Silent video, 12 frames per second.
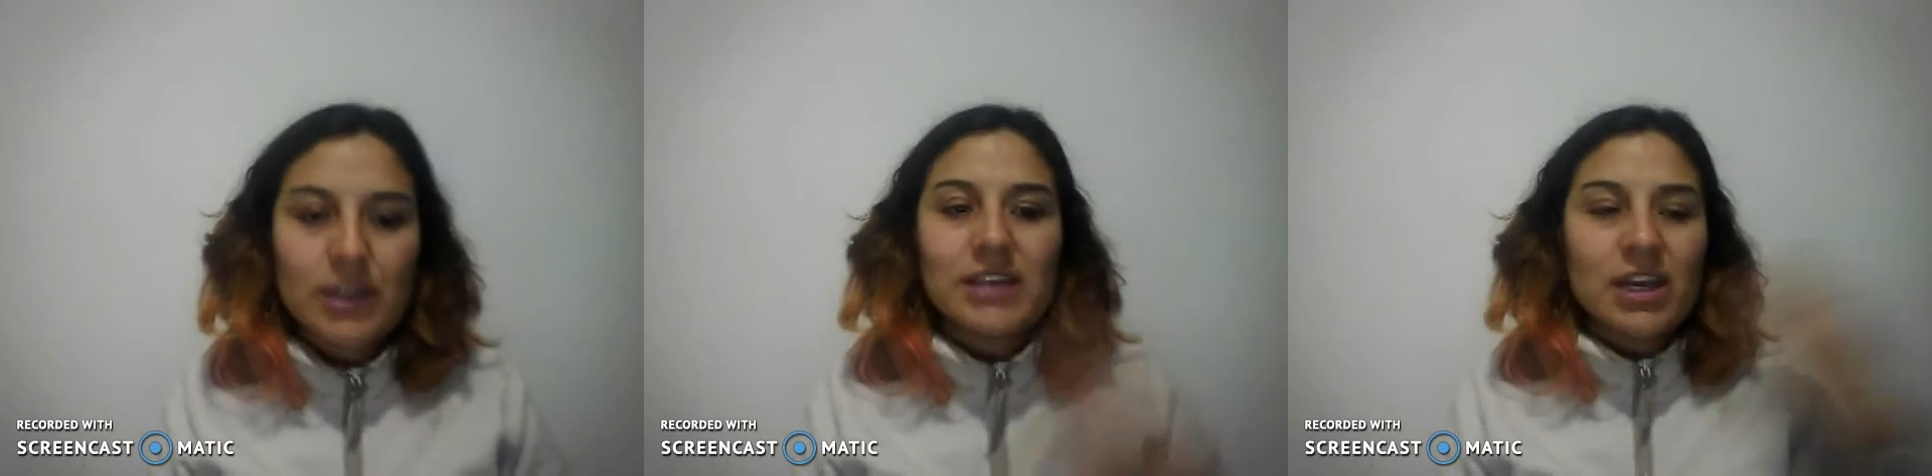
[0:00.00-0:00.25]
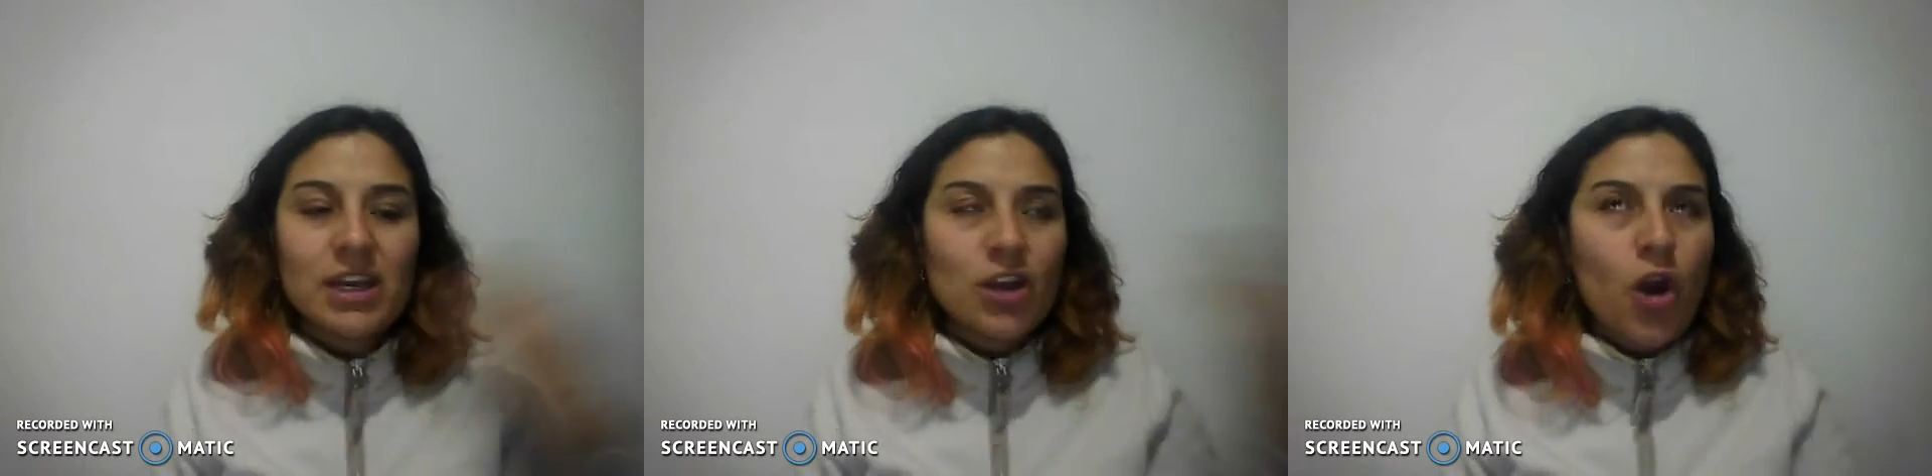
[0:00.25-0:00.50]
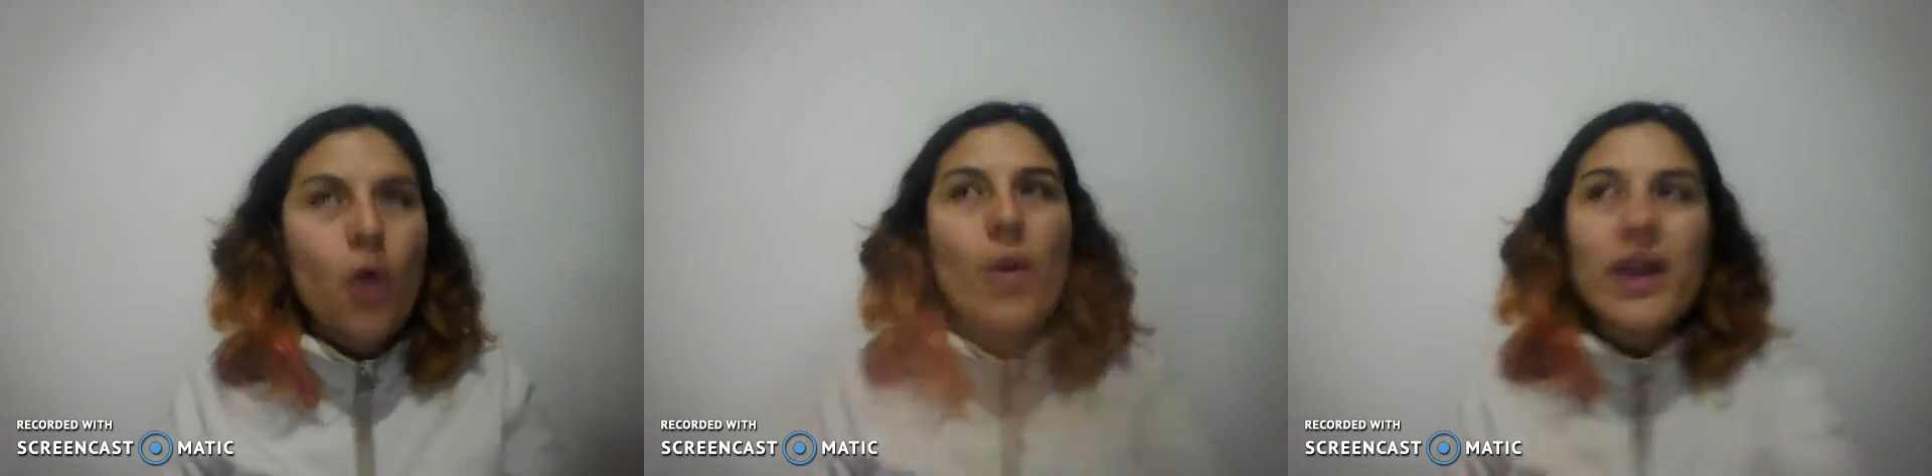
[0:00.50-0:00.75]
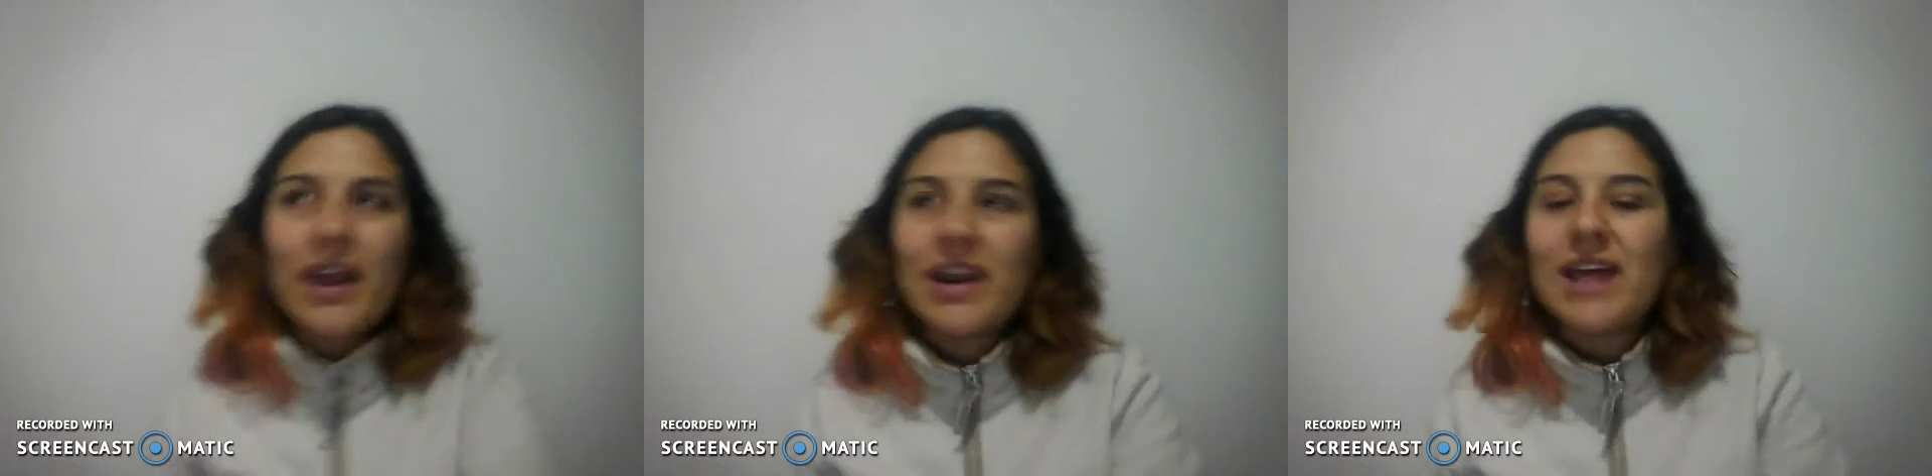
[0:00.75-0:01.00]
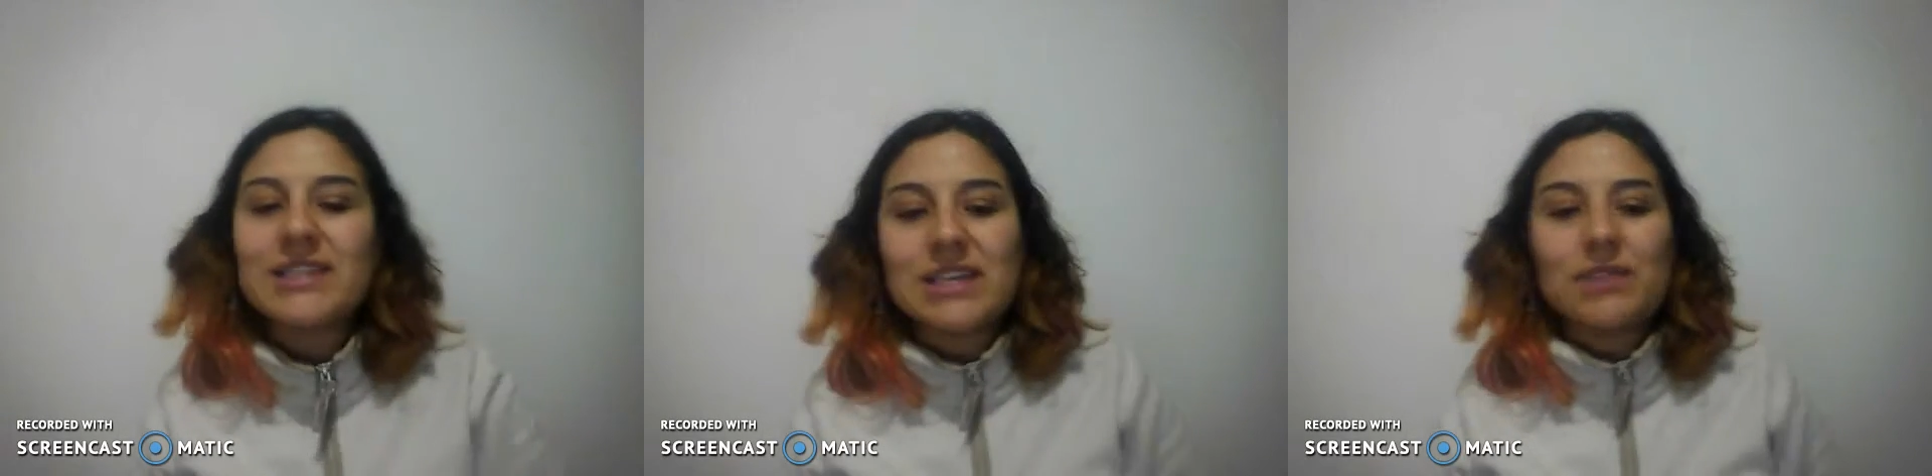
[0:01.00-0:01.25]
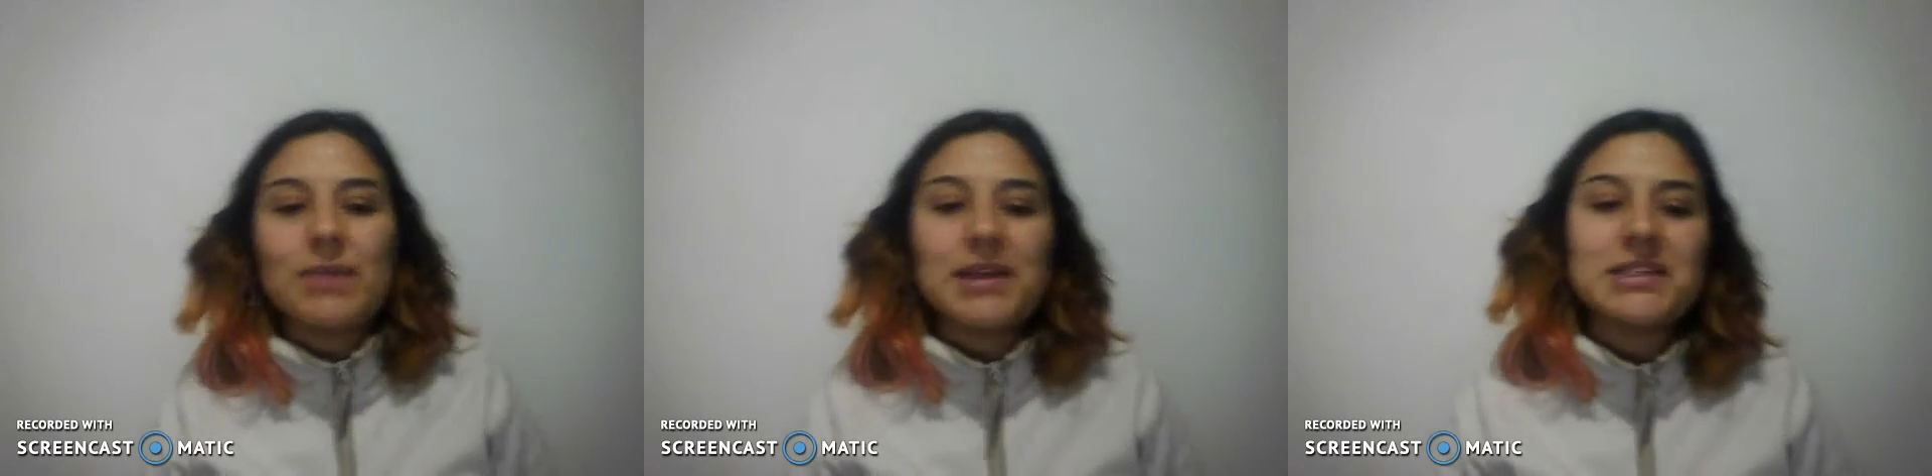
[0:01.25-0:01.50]
and then going and
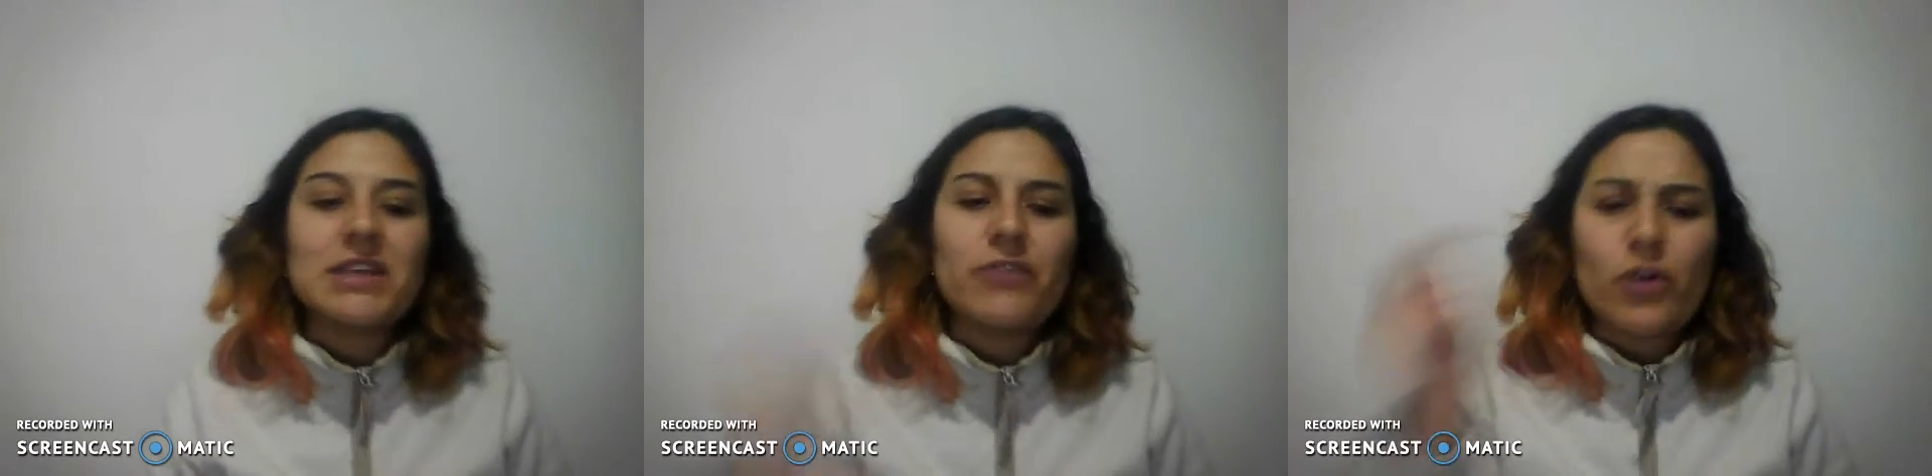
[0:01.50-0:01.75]
asking myself,